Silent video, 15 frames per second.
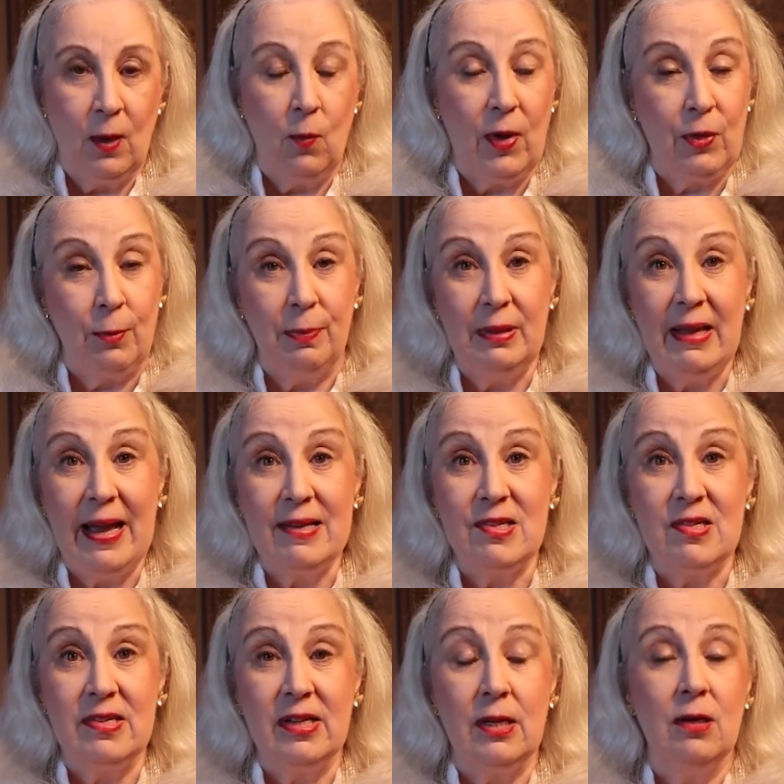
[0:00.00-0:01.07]
whether
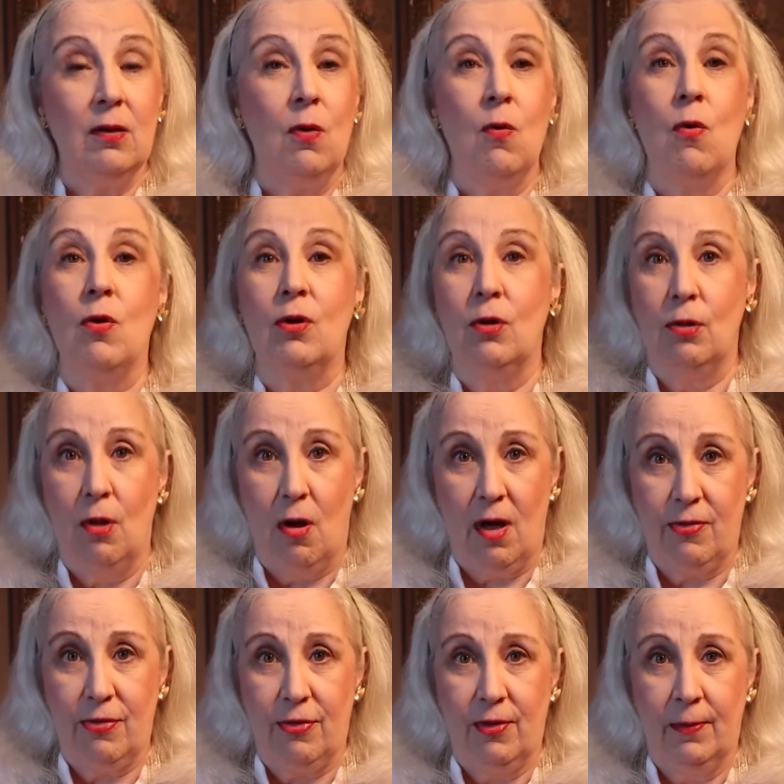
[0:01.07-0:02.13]
plastic or
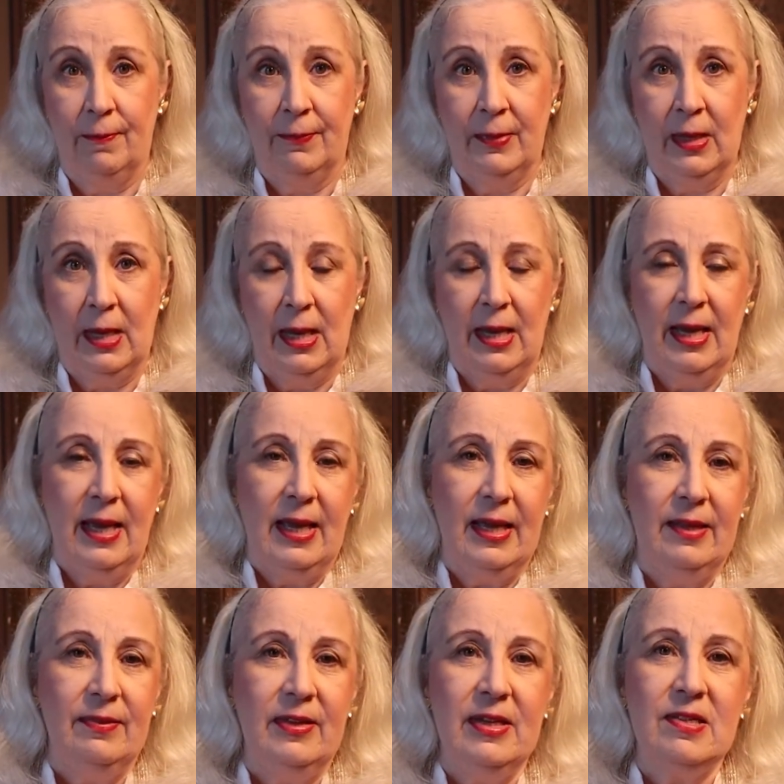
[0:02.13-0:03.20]
cloth.
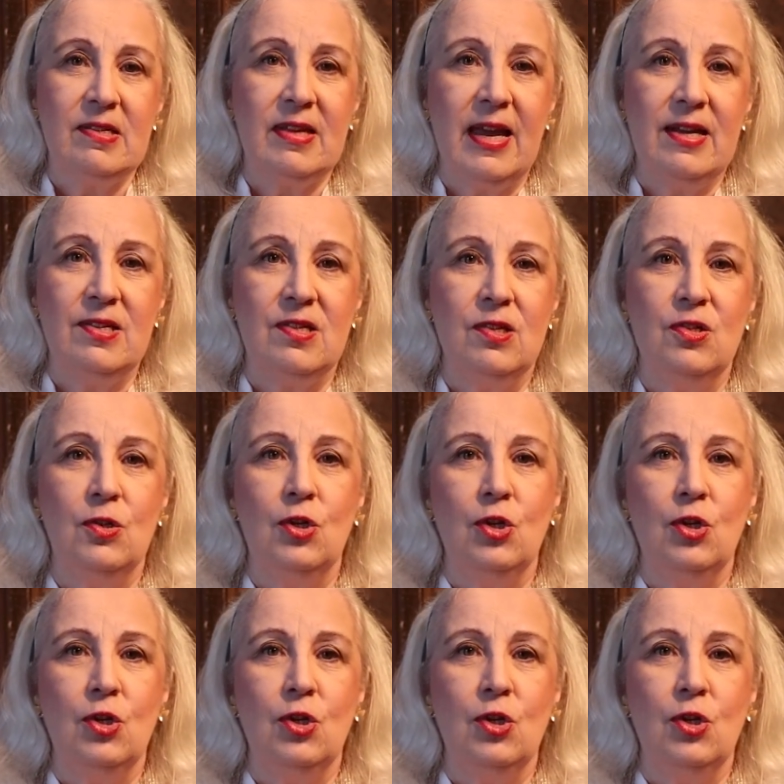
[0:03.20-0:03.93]
In these cases,